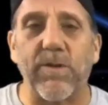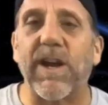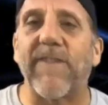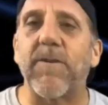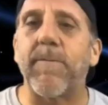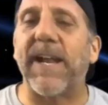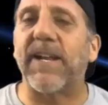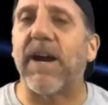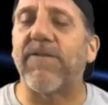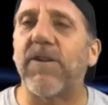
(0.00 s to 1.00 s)

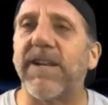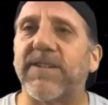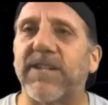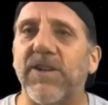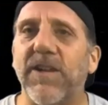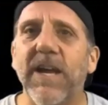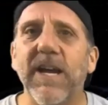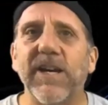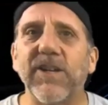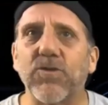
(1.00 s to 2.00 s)
Govern is
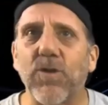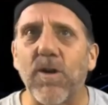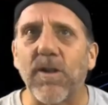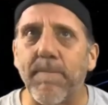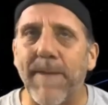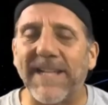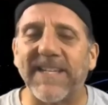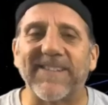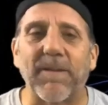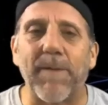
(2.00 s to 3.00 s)
control, and ment
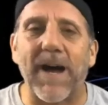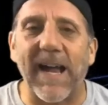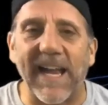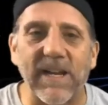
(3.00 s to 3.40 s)
is the mind.